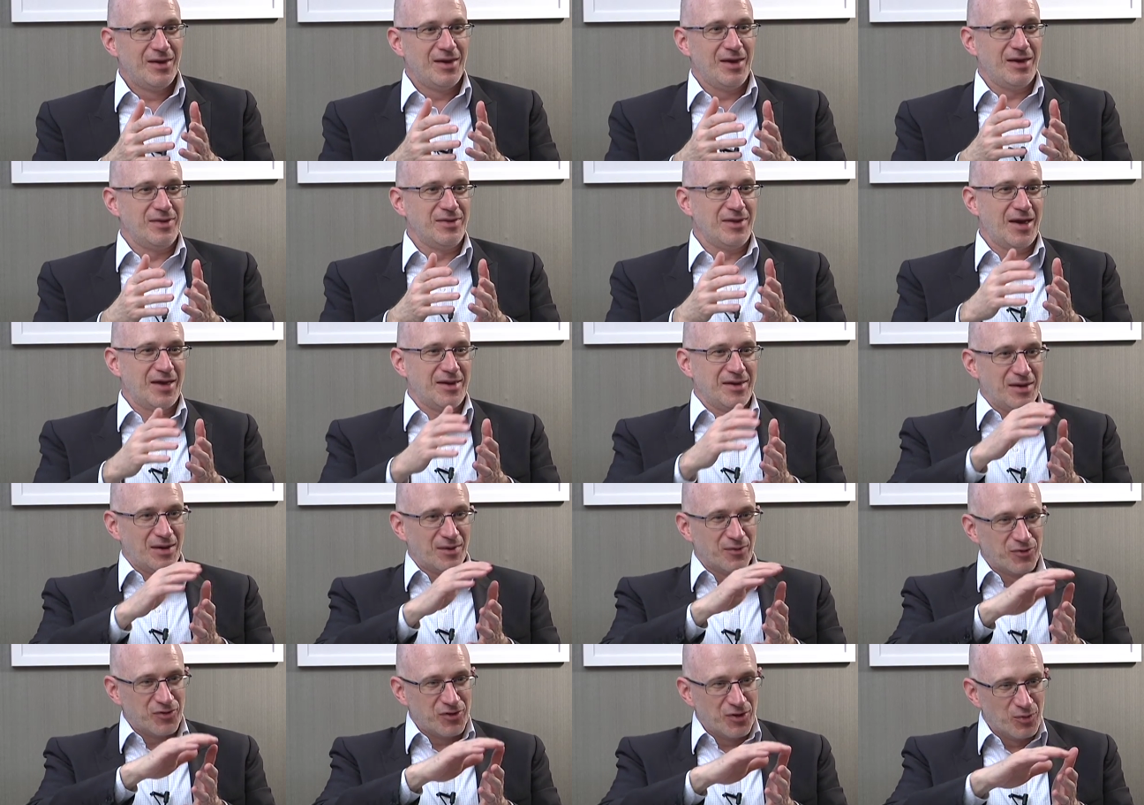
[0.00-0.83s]
and that
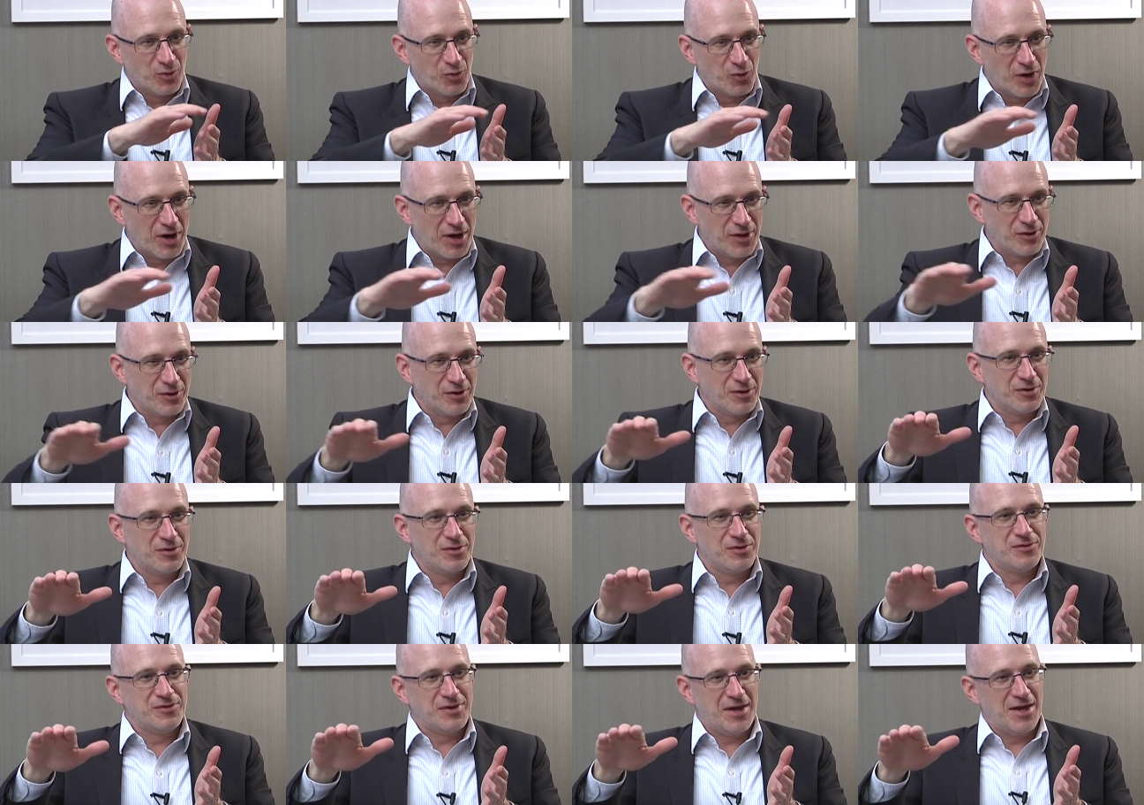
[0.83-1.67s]
helps them
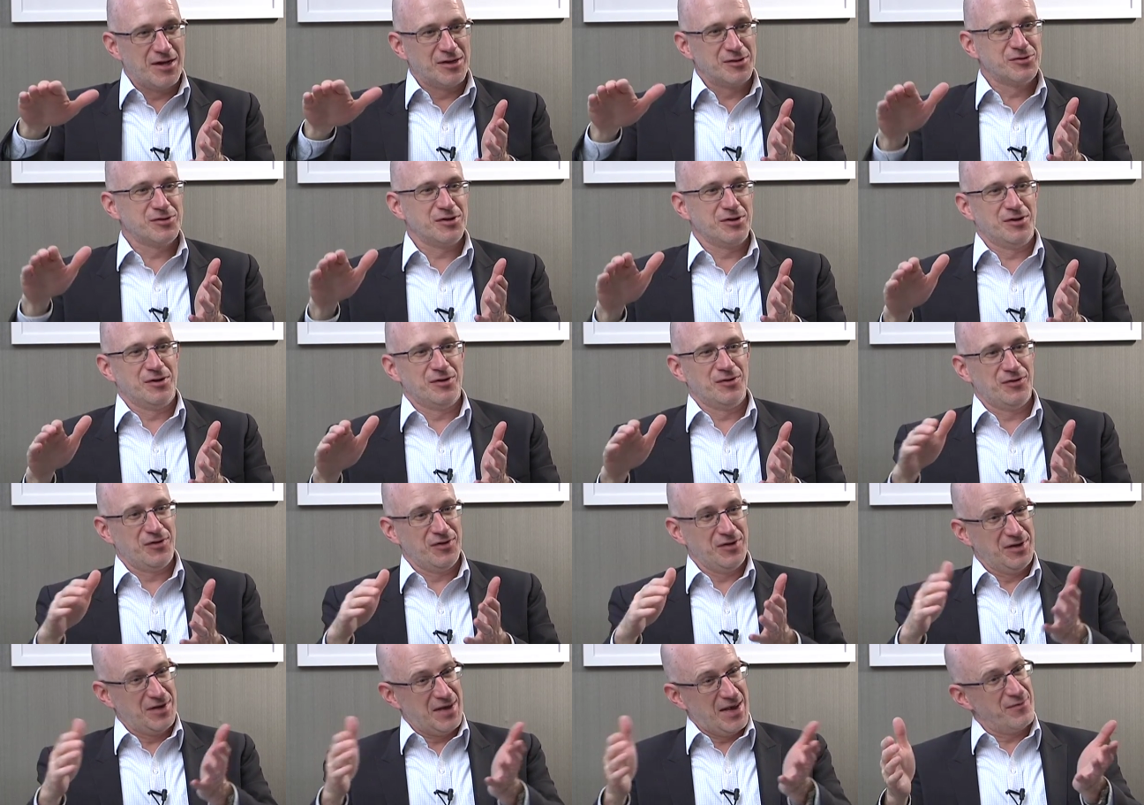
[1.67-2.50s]
weather downturns,
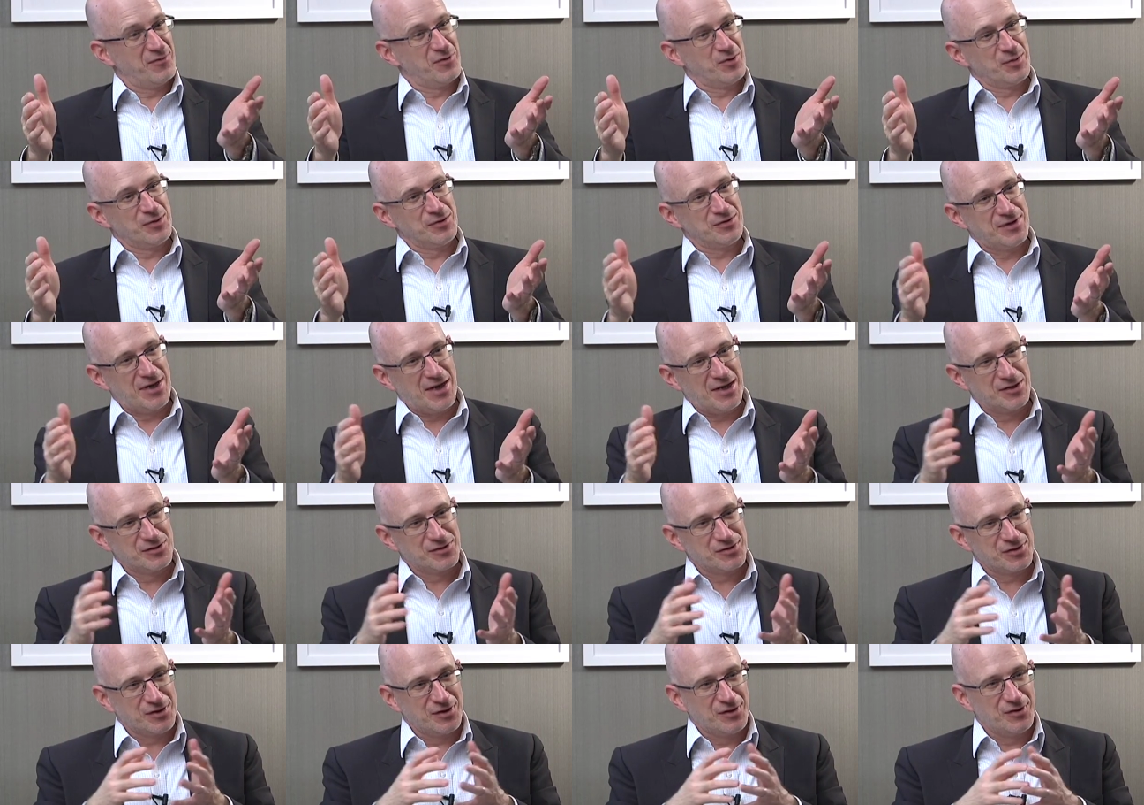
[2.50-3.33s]
the inevitable
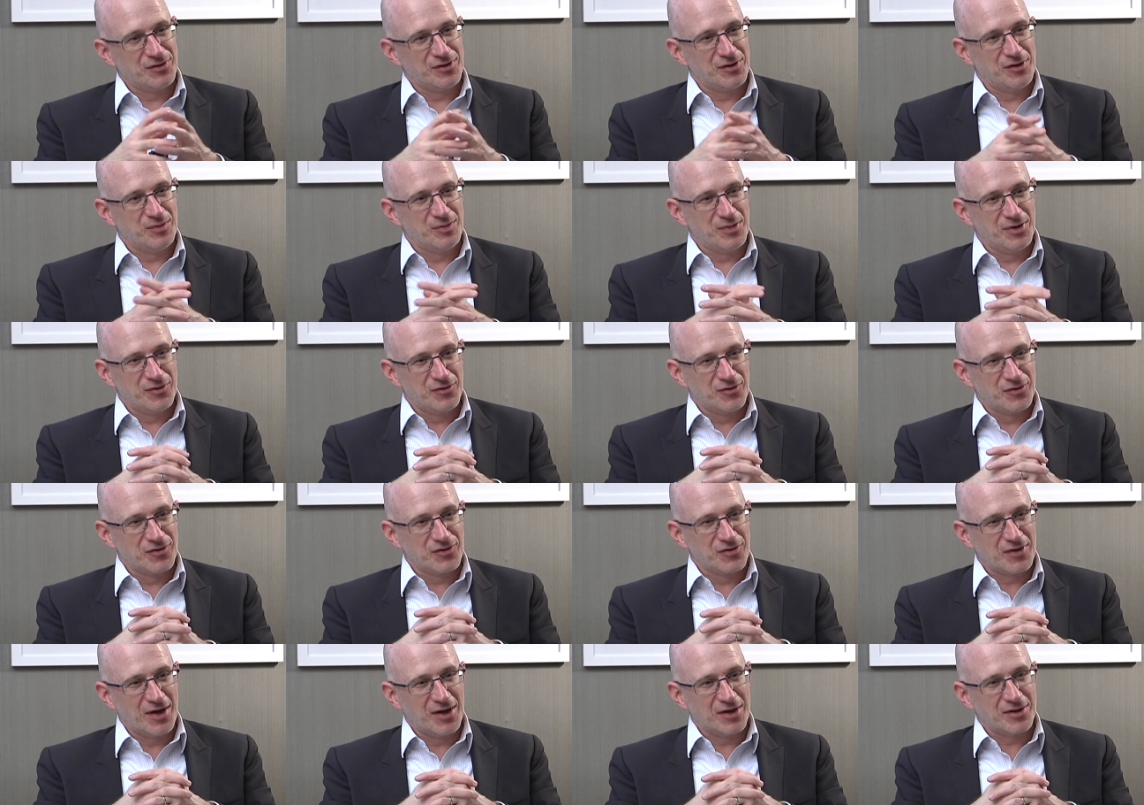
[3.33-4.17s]
downturns in a
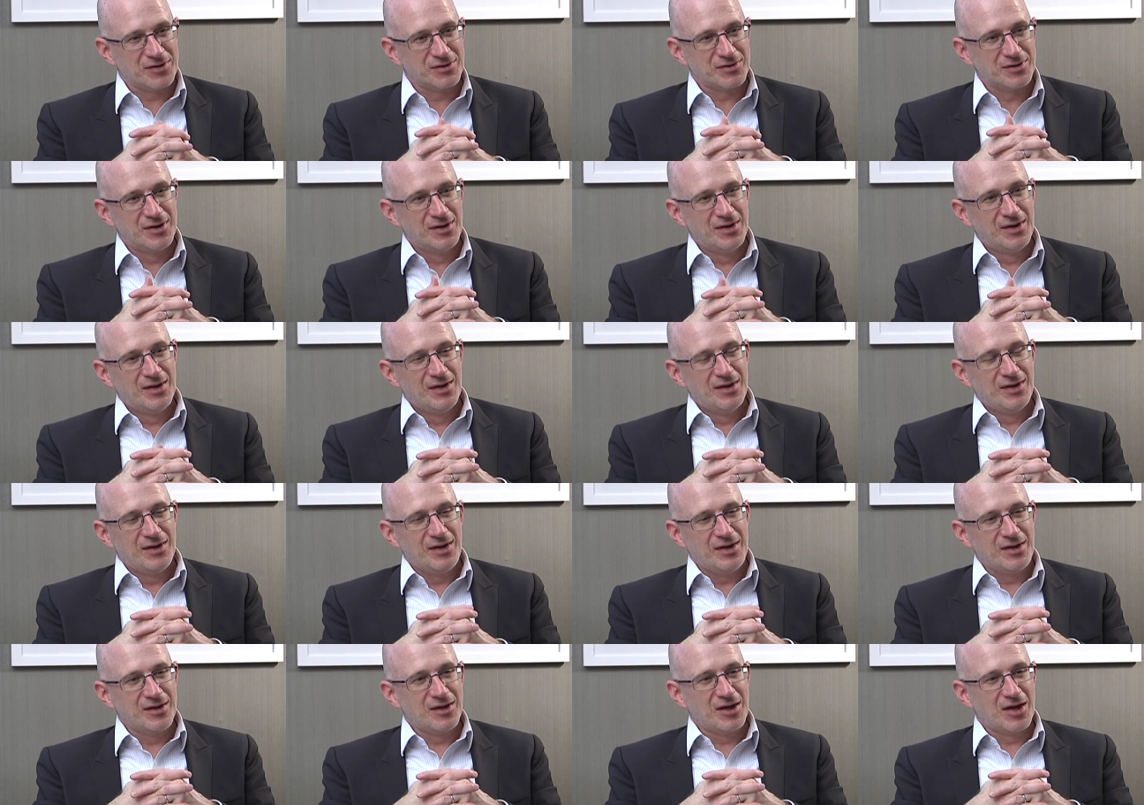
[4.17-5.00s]
business cycle,
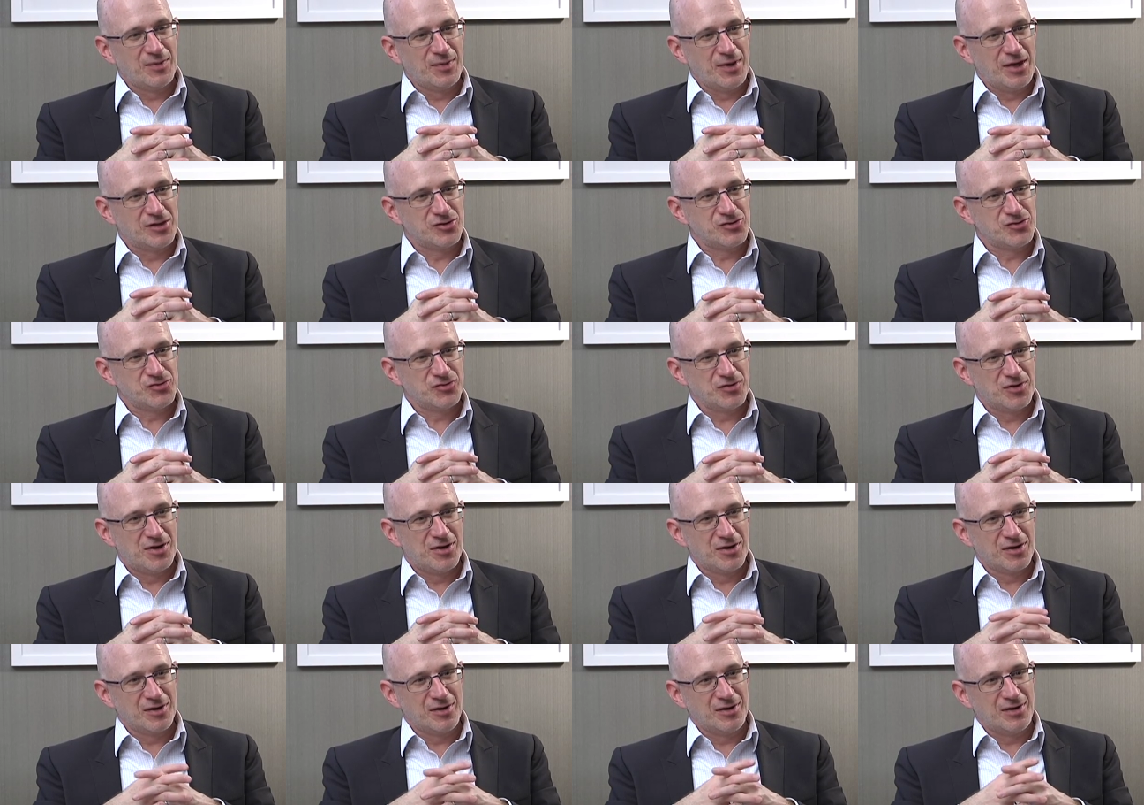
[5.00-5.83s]
and come out
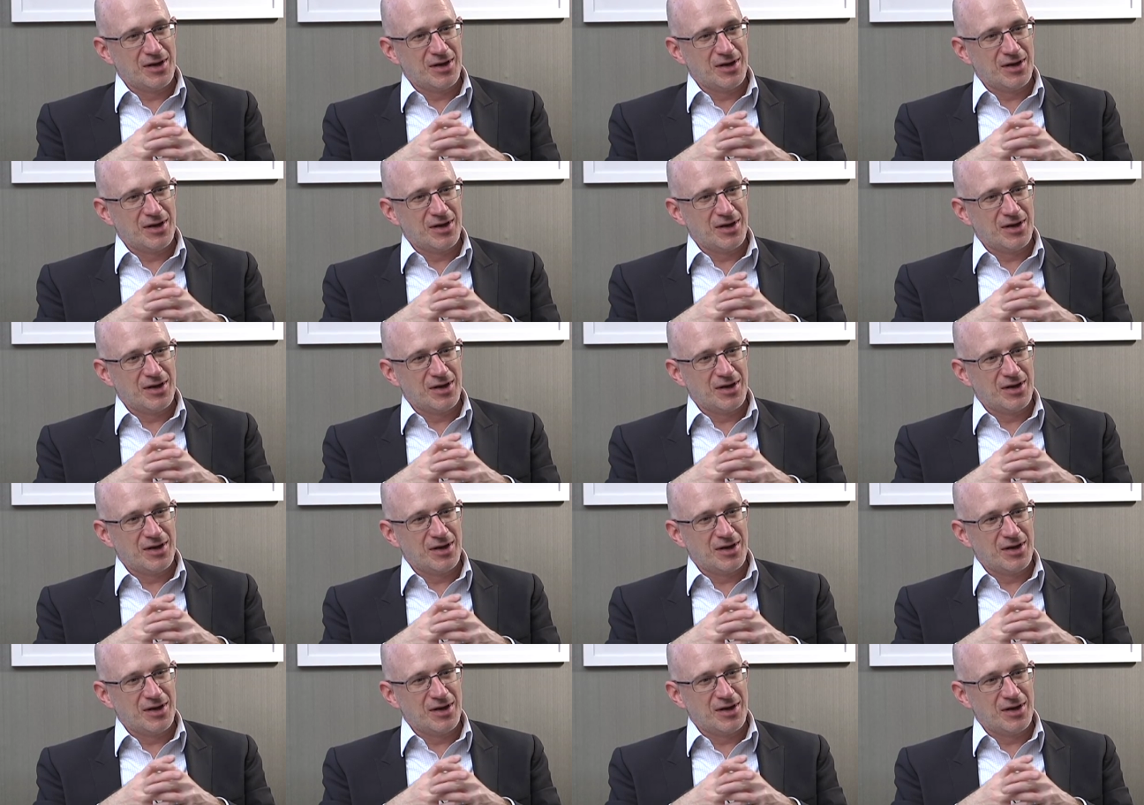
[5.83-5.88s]
stronger.